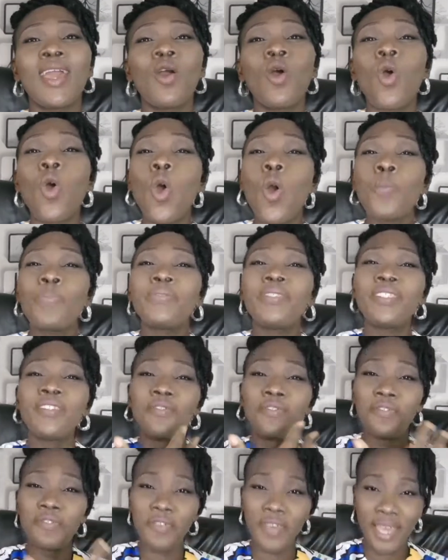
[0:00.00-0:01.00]
hope
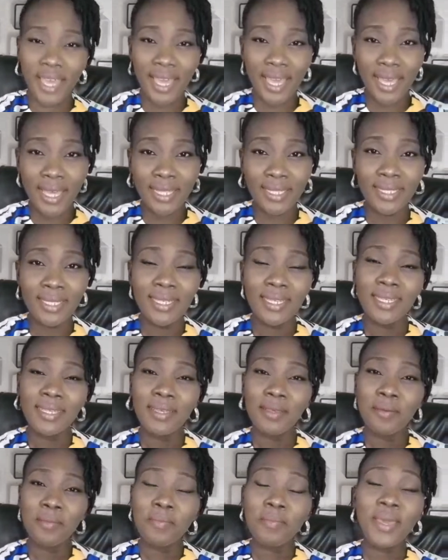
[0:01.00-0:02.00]
deferred
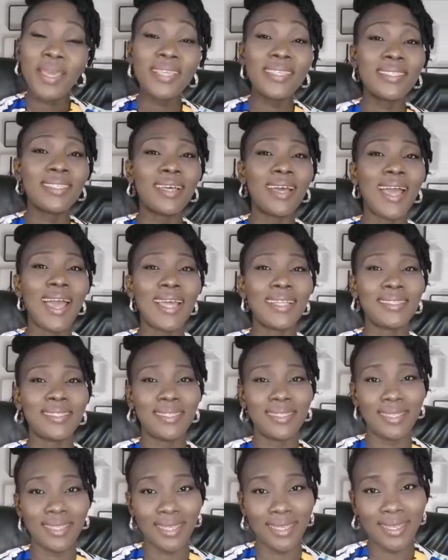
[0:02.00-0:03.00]
makes the heart
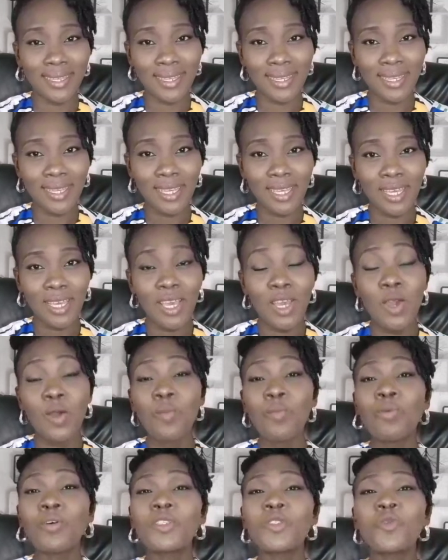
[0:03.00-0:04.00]
sick,
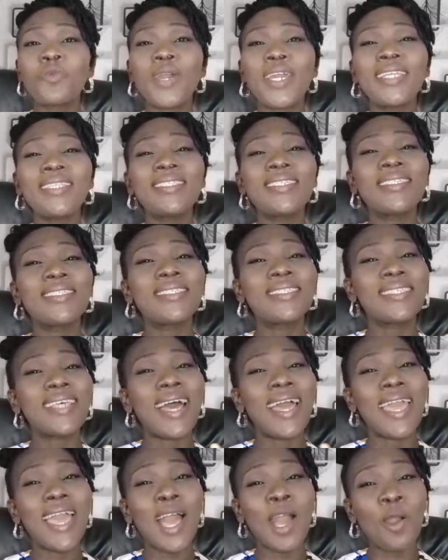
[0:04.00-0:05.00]
but when the
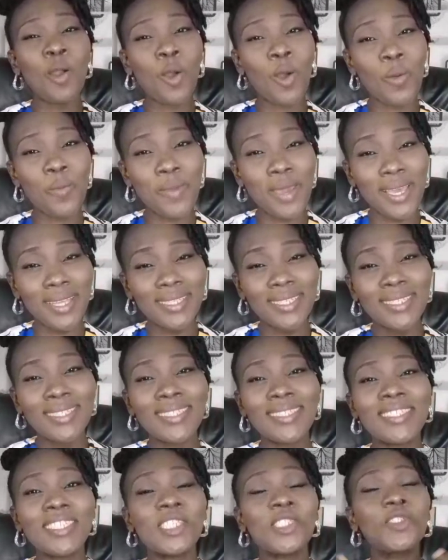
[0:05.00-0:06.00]
desire cometh,
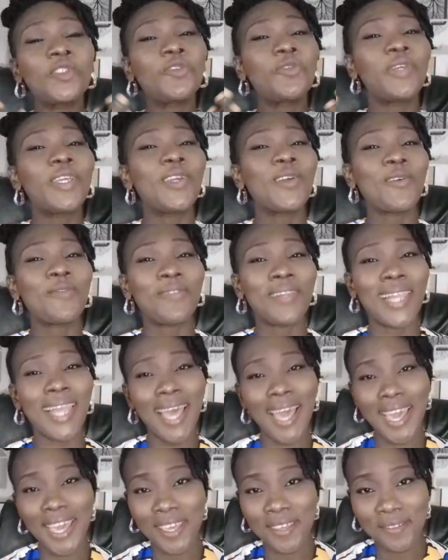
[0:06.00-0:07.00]
it is a tree of
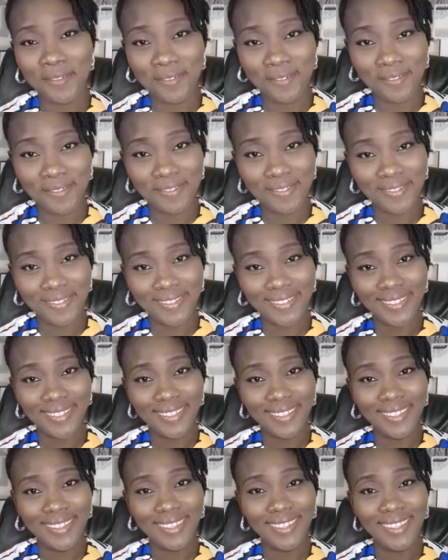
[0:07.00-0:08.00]
life.
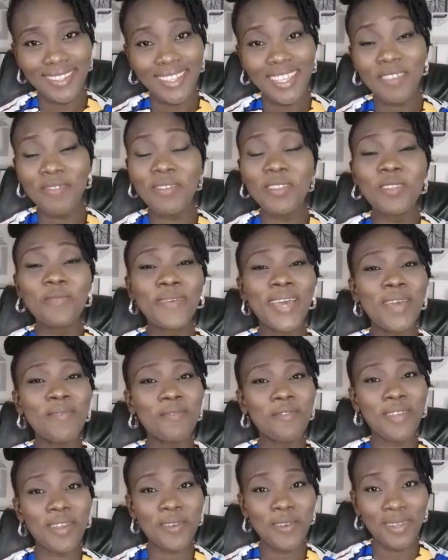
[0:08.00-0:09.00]
Even the
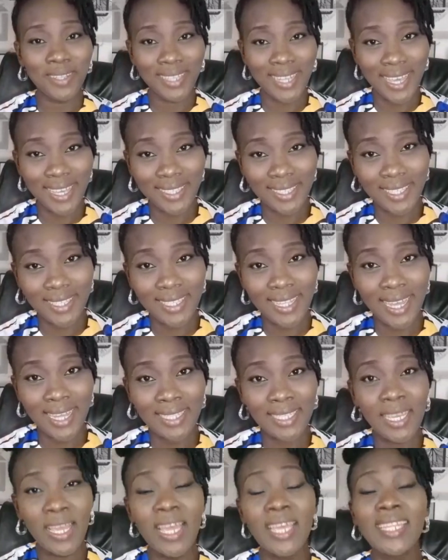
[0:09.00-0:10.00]
Bible recognizes
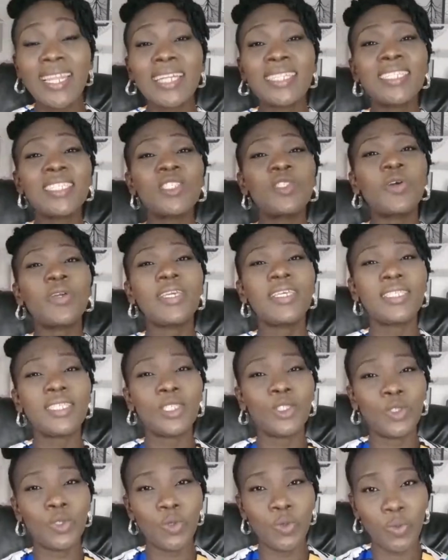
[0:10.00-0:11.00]
that. That is not
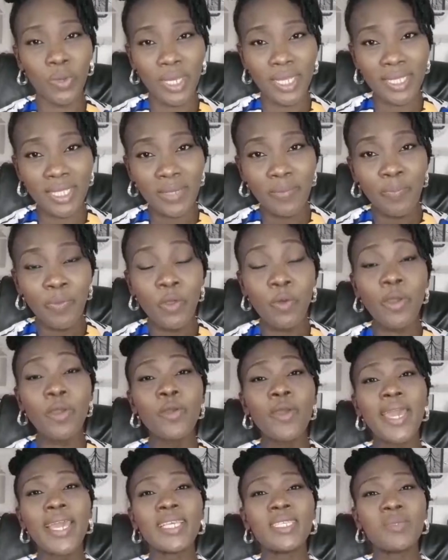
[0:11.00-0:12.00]
easy to wait.
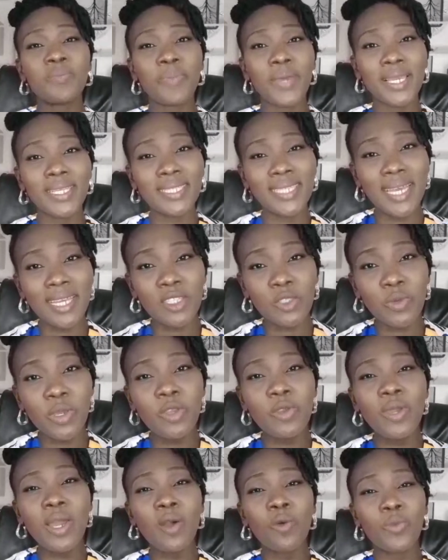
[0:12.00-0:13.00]
When you are expectant,
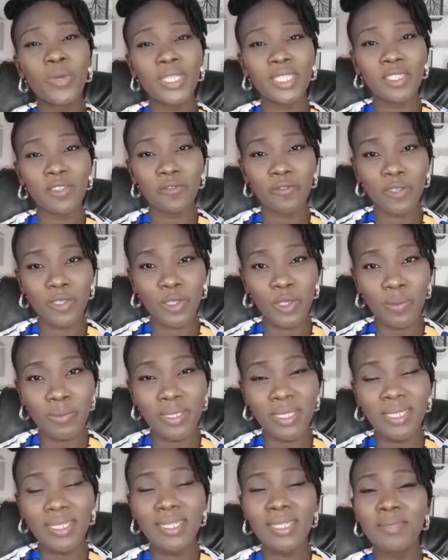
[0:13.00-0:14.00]
when you are waiting for
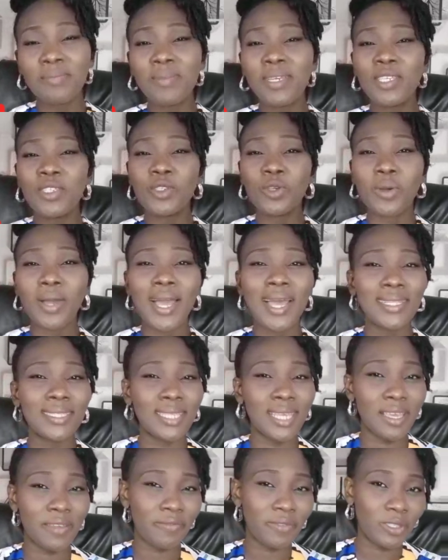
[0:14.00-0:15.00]
something, it makes your
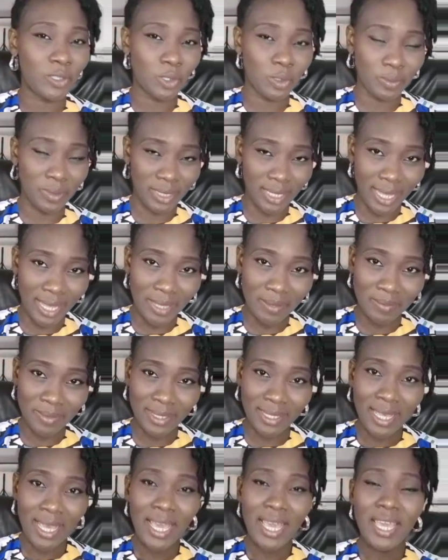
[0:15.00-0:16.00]
heart heavy
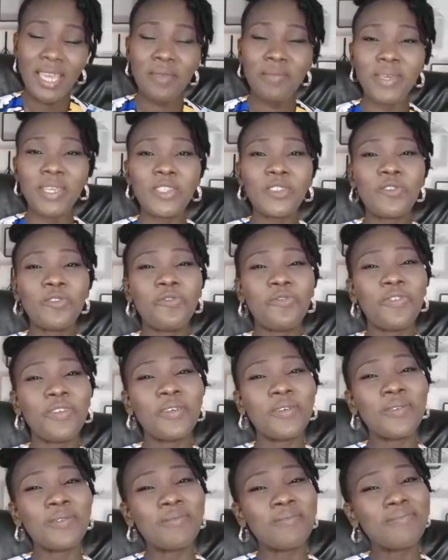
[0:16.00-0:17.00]
sometimes. It makes you
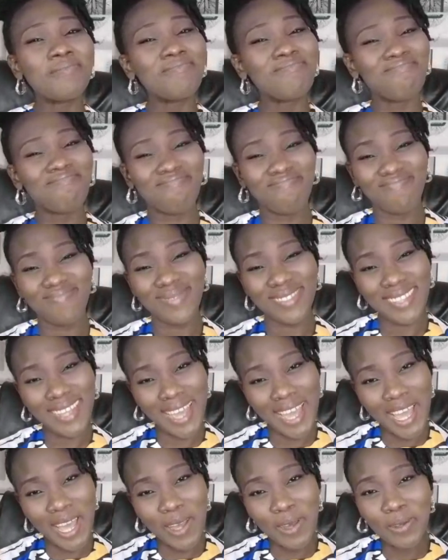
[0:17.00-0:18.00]
feel
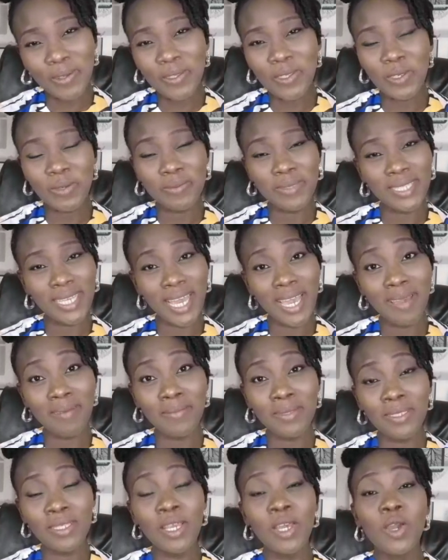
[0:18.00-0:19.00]
down
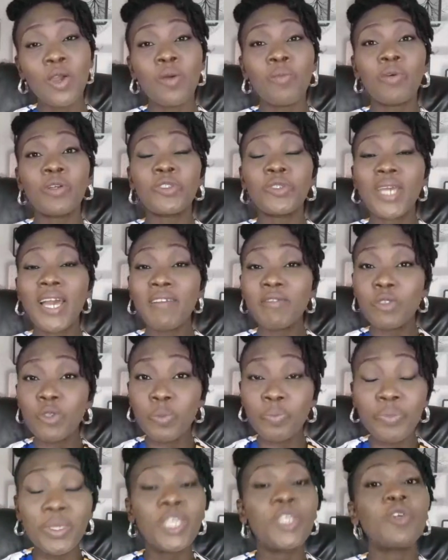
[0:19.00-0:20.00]
sometimes. But you have
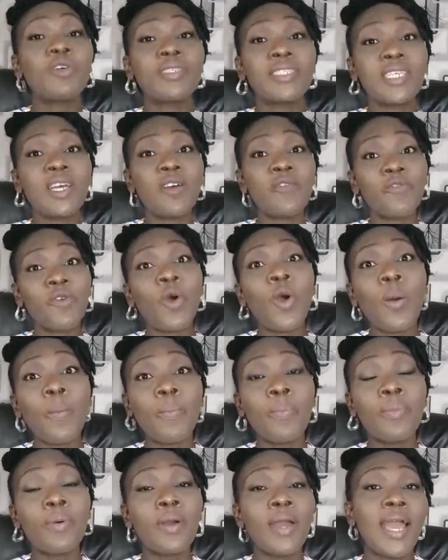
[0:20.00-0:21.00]
to pick yourself up
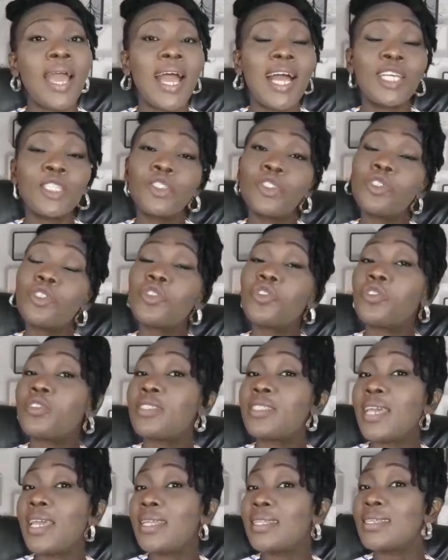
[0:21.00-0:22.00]
and choose to
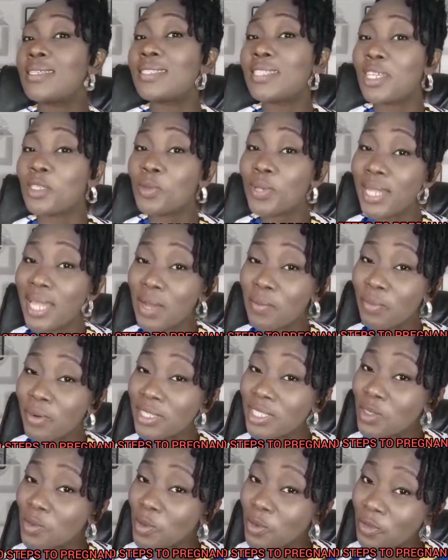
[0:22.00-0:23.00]
stay in a state where that
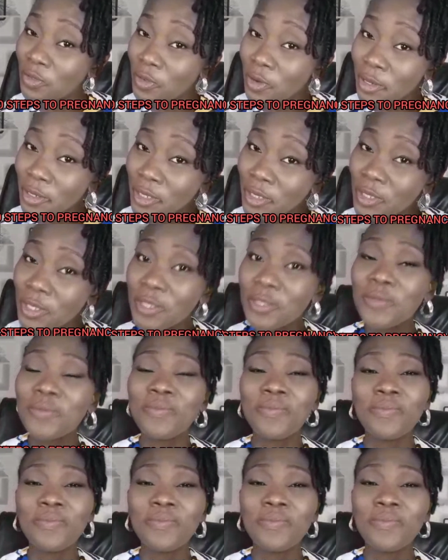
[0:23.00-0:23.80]
body will function